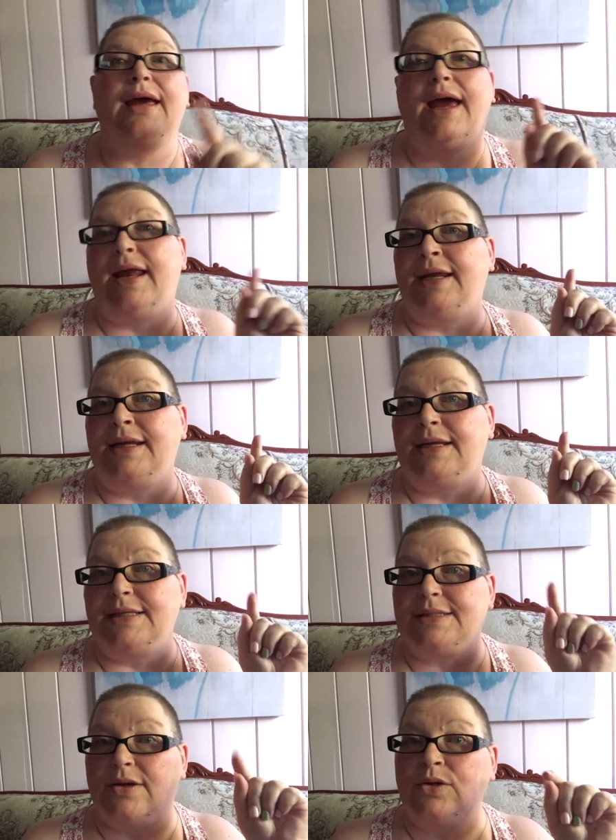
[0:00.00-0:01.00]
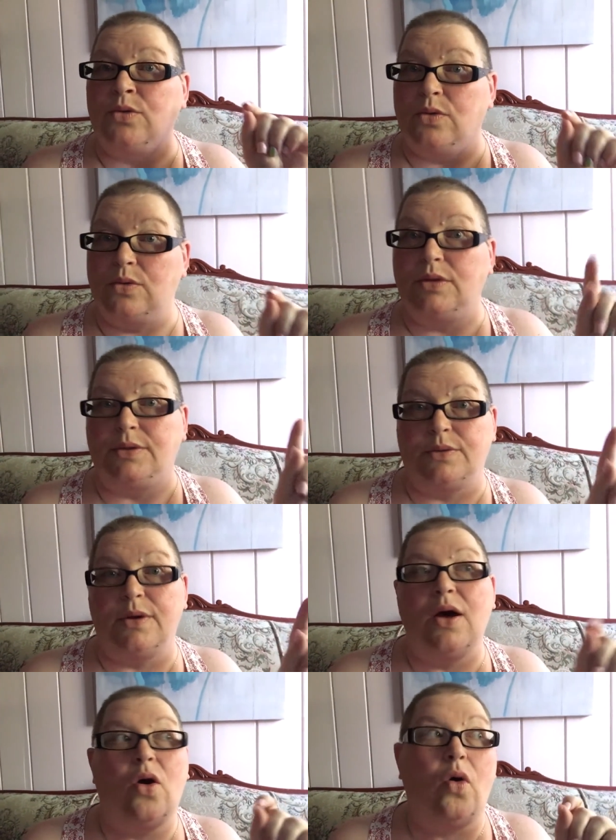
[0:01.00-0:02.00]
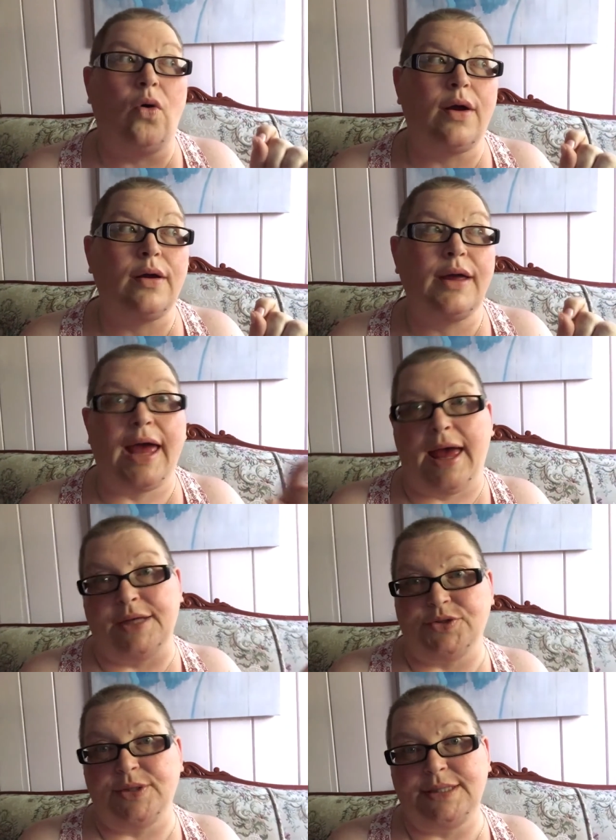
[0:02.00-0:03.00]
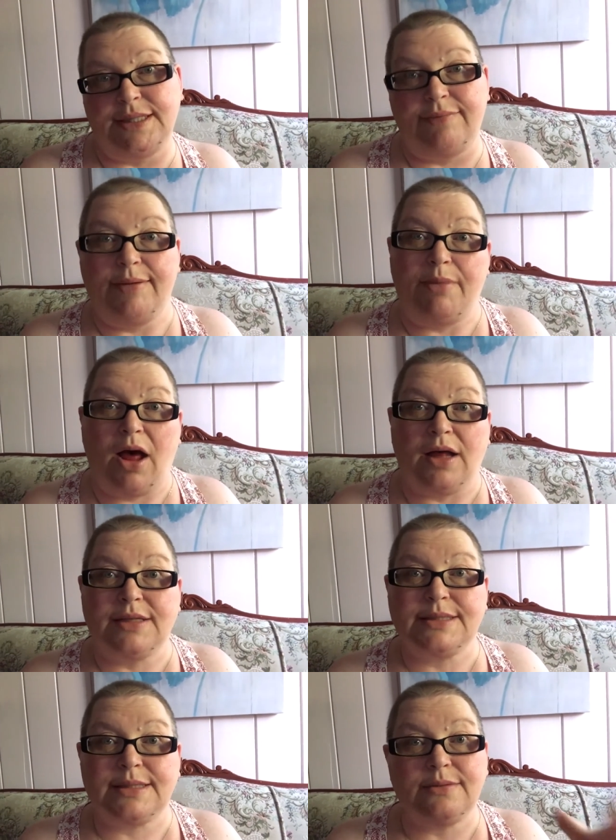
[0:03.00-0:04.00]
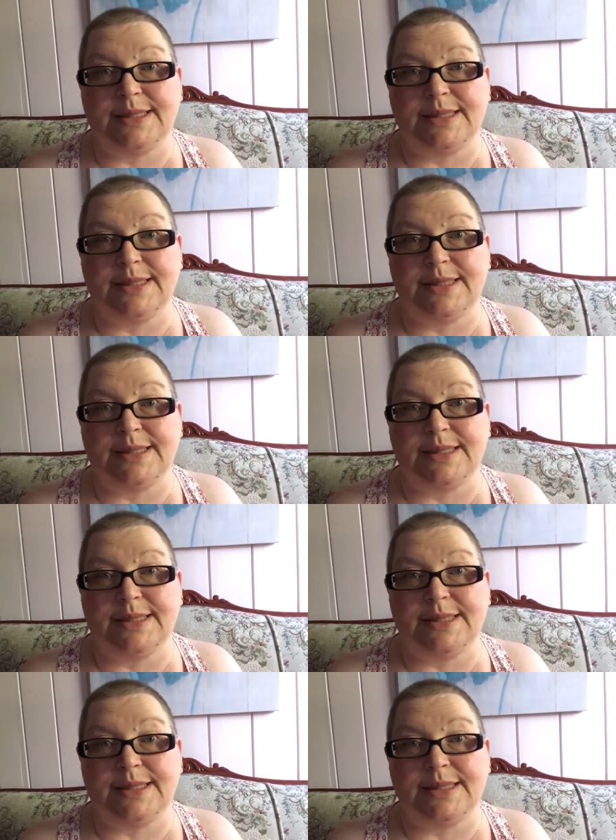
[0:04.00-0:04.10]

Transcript: and it is on Hulu or Android TV box.